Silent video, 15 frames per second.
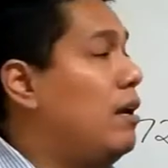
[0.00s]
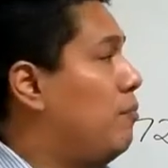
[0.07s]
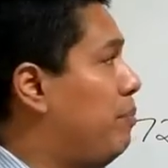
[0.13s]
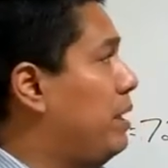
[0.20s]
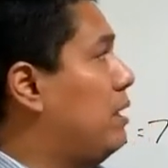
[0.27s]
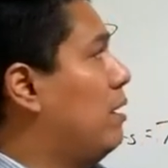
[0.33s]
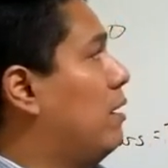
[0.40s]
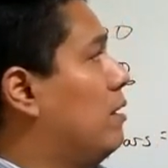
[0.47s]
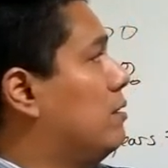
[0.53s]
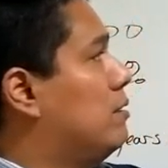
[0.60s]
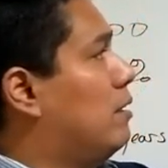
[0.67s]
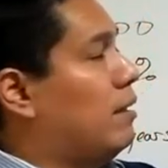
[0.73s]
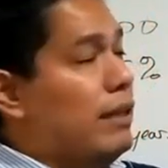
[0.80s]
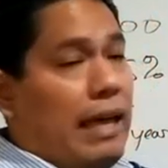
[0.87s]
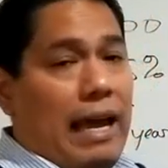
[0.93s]
because
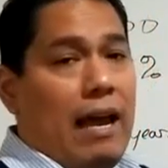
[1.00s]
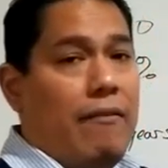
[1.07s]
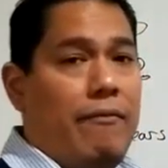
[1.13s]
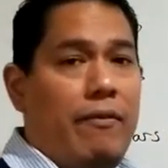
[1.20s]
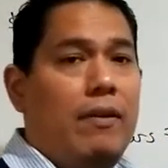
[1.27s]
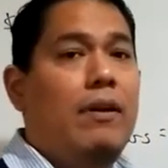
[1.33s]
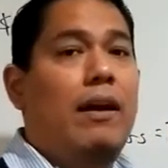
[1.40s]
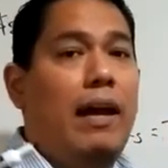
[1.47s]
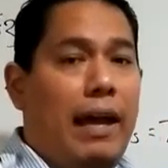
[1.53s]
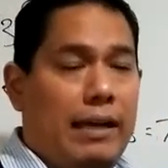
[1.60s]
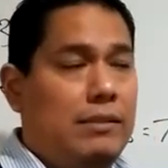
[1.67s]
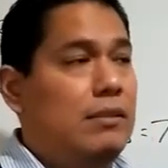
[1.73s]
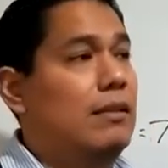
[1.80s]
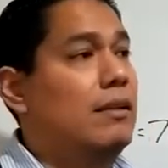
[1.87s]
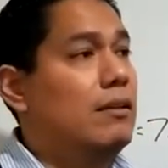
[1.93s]
they have
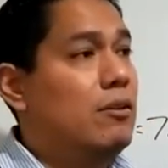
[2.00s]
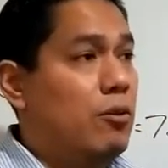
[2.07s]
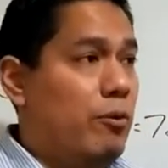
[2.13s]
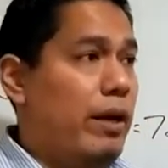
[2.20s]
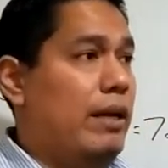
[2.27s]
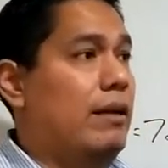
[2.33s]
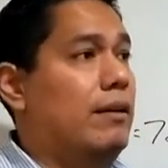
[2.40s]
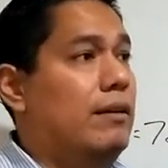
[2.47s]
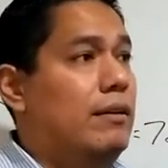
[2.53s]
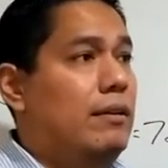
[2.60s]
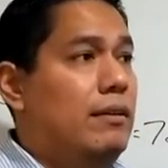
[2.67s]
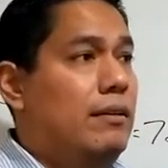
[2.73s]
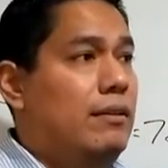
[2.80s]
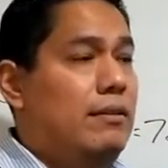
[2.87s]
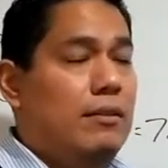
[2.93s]
excellent credit,
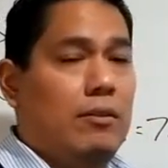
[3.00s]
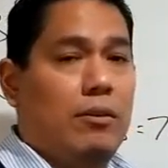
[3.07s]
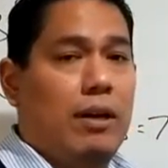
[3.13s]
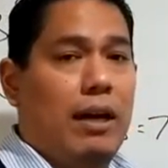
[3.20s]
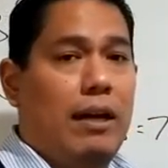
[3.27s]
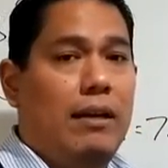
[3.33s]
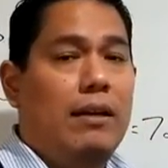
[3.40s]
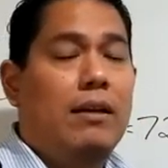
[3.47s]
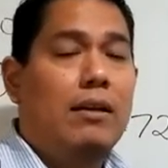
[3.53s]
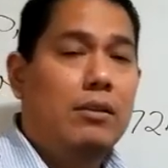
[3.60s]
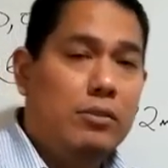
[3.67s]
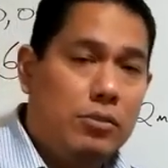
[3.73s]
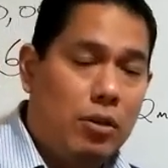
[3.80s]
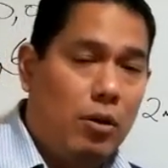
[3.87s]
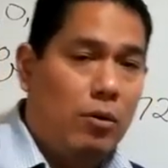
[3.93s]
okay?
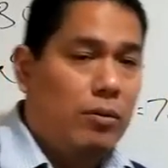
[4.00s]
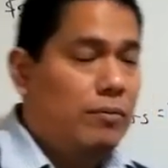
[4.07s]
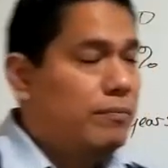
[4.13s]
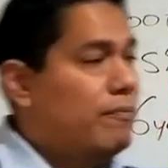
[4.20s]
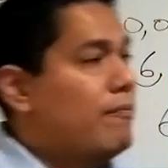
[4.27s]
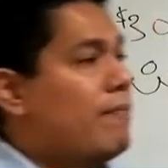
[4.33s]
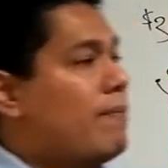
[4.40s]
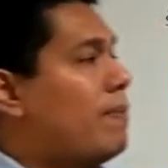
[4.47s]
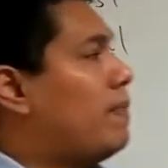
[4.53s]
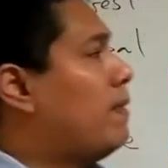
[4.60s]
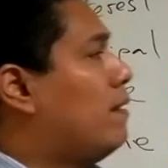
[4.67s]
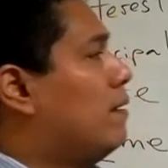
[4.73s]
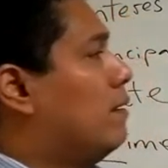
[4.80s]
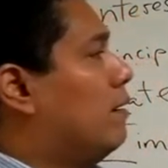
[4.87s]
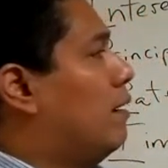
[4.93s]
So,
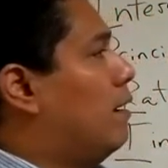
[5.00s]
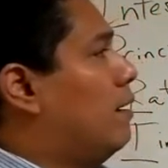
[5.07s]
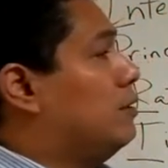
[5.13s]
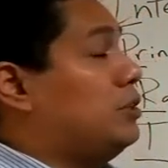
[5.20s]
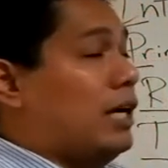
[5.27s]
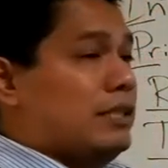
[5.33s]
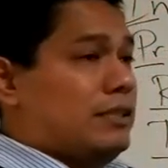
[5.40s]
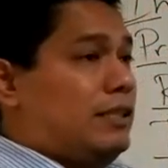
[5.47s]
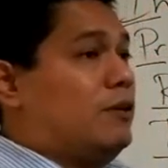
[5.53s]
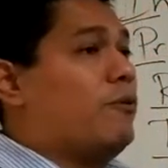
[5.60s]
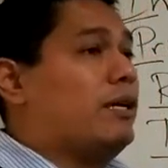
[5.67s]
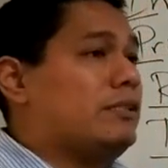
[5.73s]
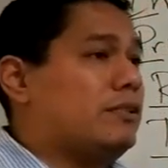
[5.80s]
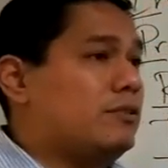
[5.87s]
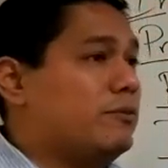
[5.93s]
uh, Josh, any
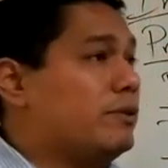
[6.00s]
questions